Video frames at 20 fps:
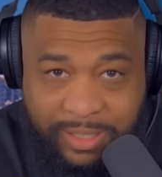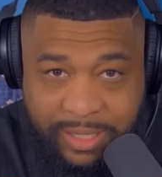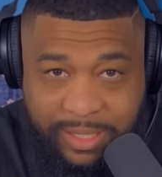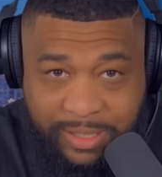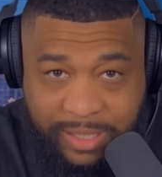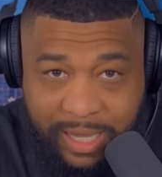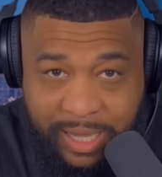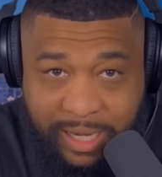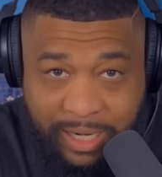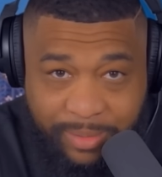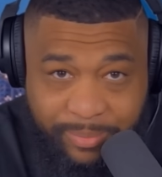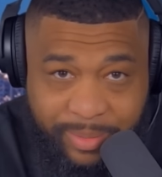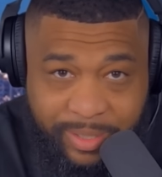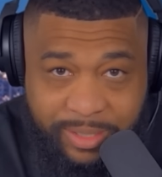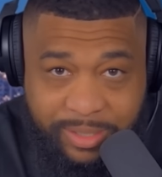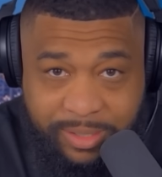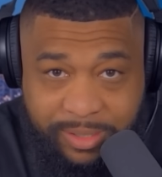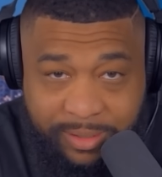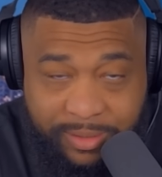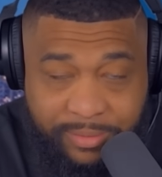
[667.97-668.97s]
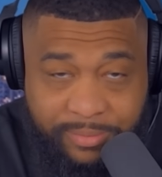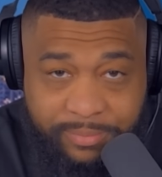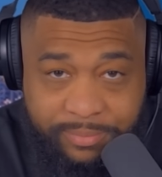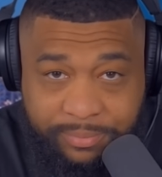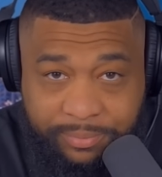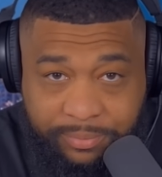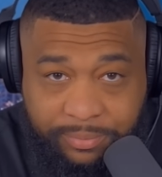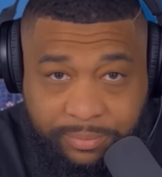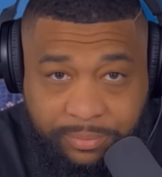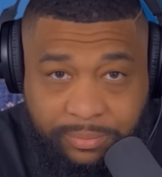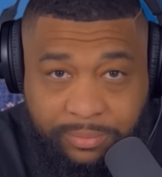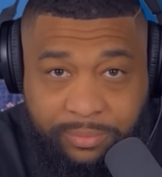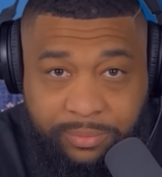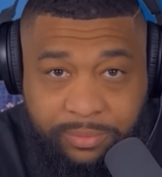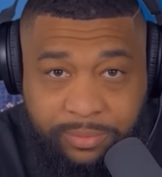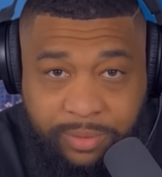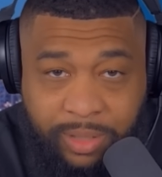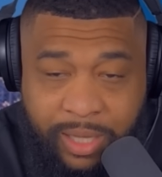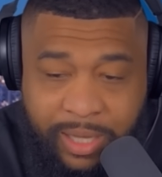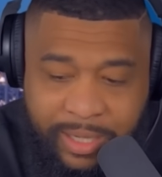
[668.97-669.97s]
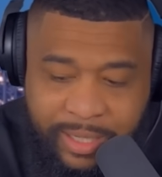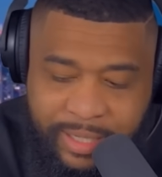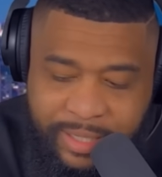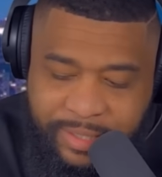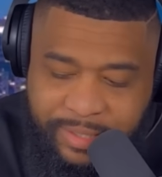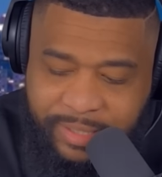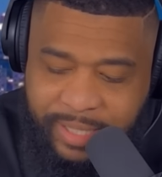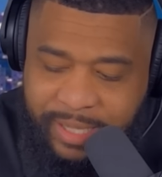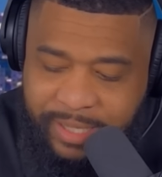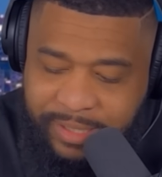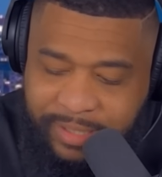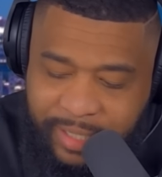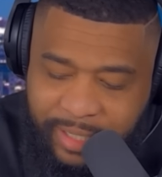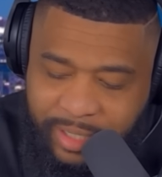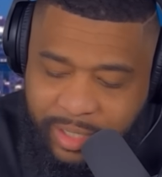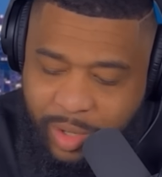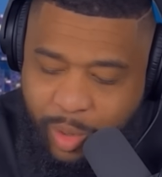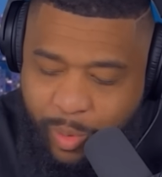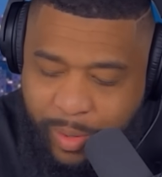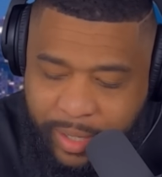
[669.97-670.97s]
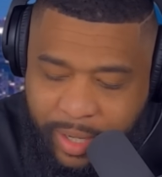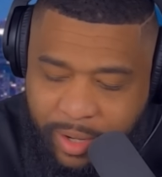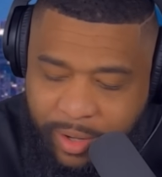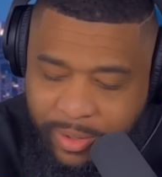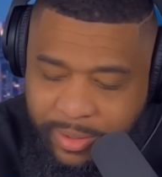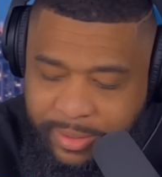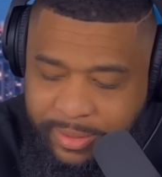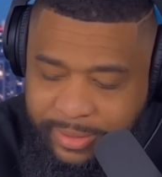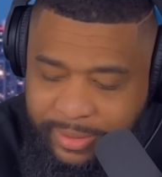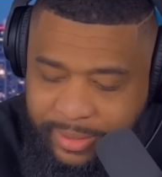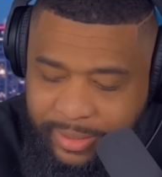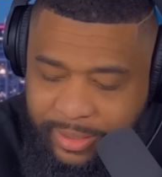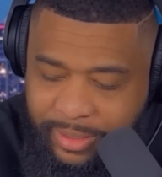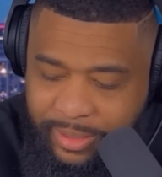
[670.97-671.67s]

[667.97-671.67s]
these elements and these things that are going on,